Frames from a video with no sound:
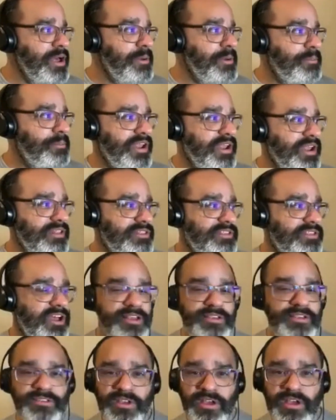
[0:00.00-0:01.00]
but it
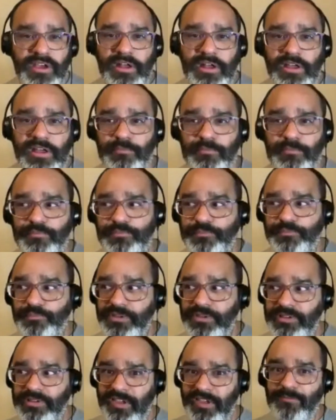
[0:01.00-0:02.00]
does
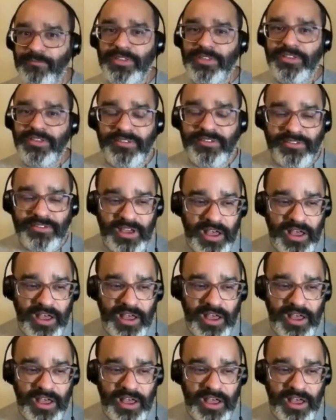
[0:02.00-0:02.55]
give me this,